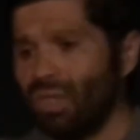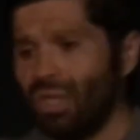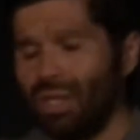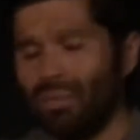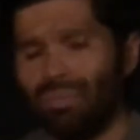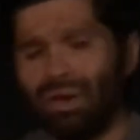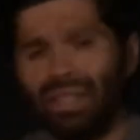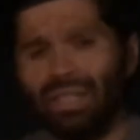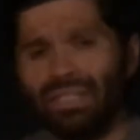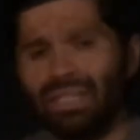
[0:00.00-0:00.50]

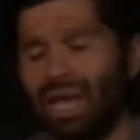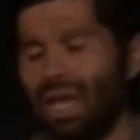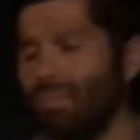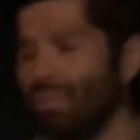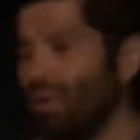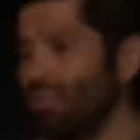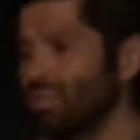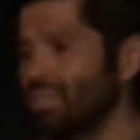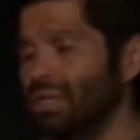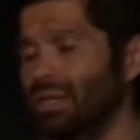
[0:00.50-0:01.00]
And by the time
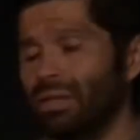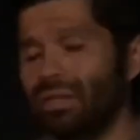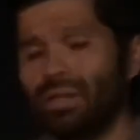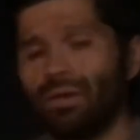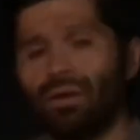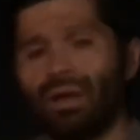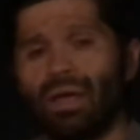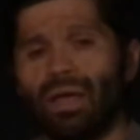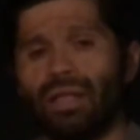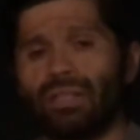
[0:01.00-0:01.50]
I was at
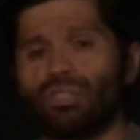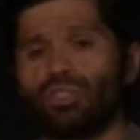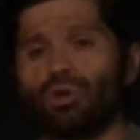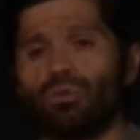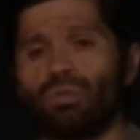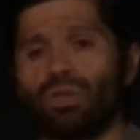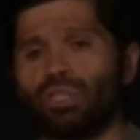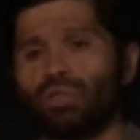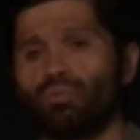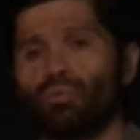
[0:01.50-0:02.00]
dinner, I had so
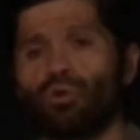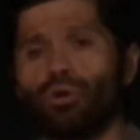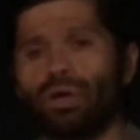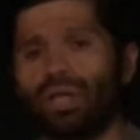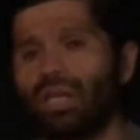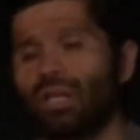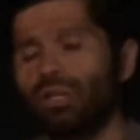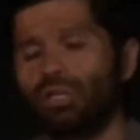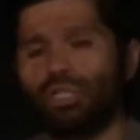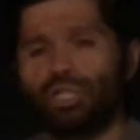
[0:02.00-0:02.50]
much more
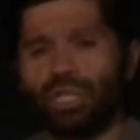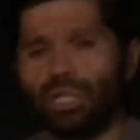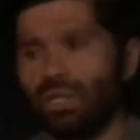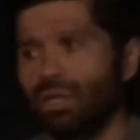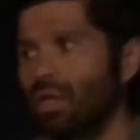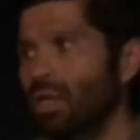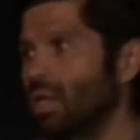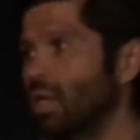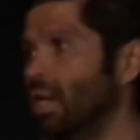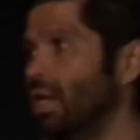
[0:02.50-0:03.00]
energy.
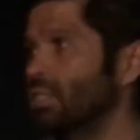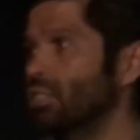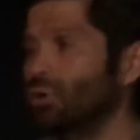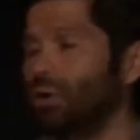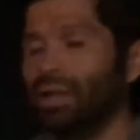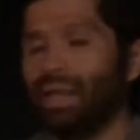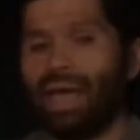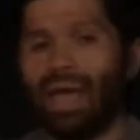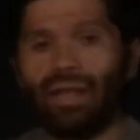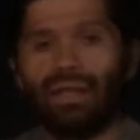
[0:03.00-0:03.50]
I
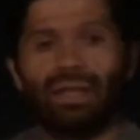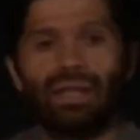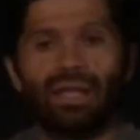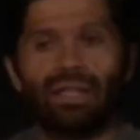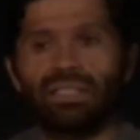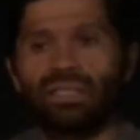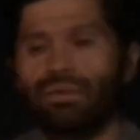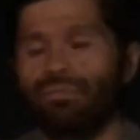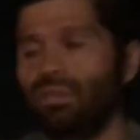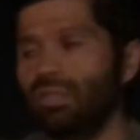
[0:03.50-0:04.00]
started adding
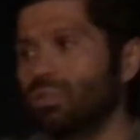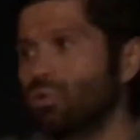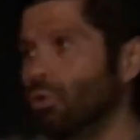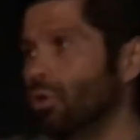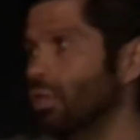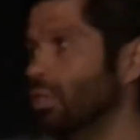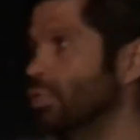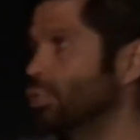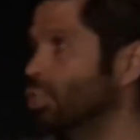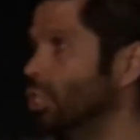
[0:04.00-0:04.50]
activities,
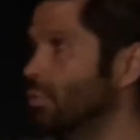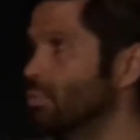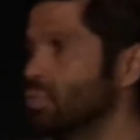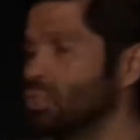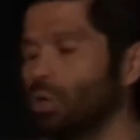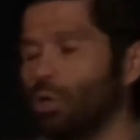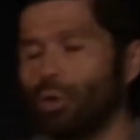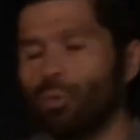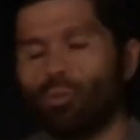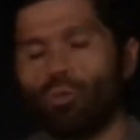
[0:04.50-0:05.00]
going to the gym,
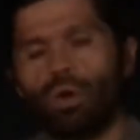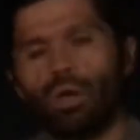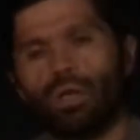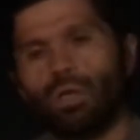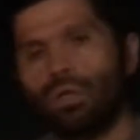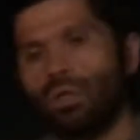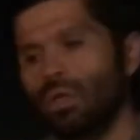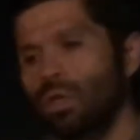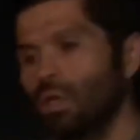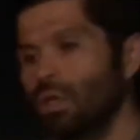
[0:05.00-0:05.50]
started running.
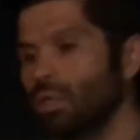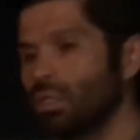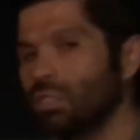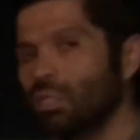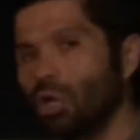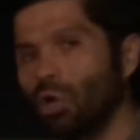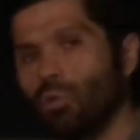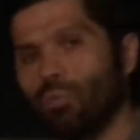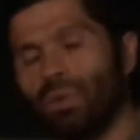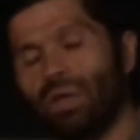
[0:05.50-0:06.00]

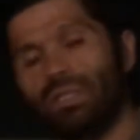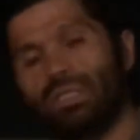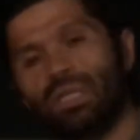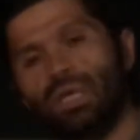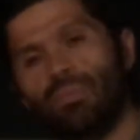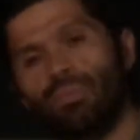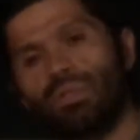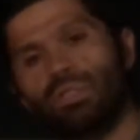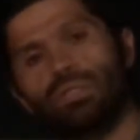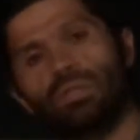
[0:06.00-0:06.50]
So my
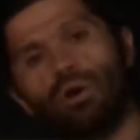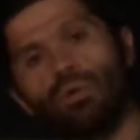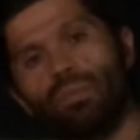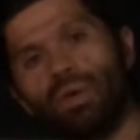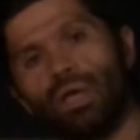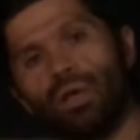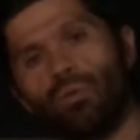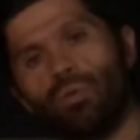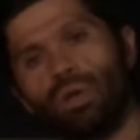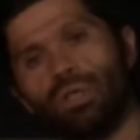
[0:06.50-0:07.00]
tip is, don't
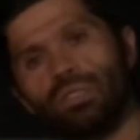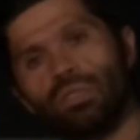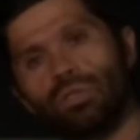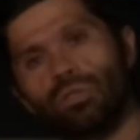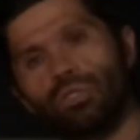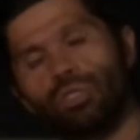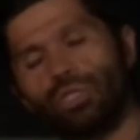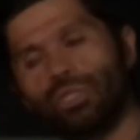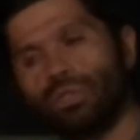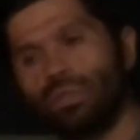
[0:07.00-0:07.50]
make a
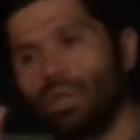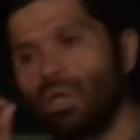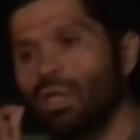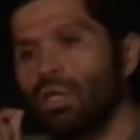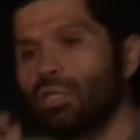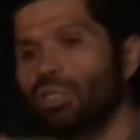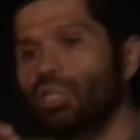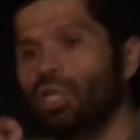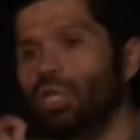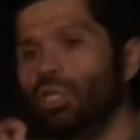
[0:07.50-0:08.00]
resolution,
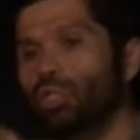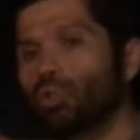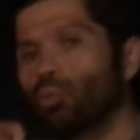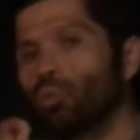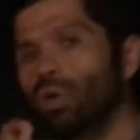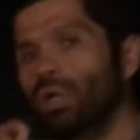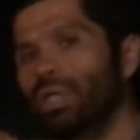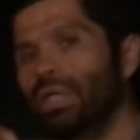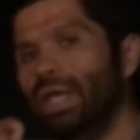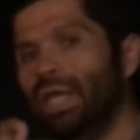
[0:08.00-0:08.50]
change
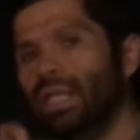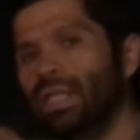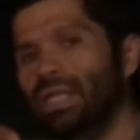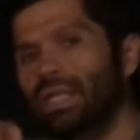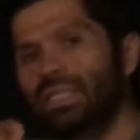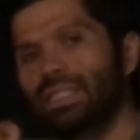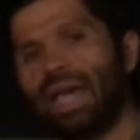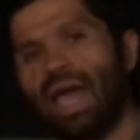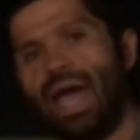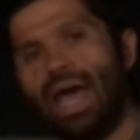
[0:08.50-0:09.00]
one daily
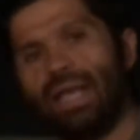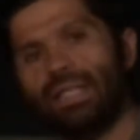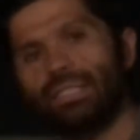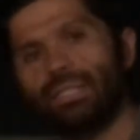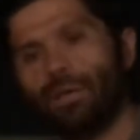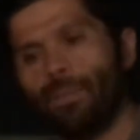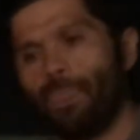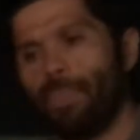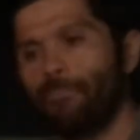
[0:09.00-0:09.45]
task,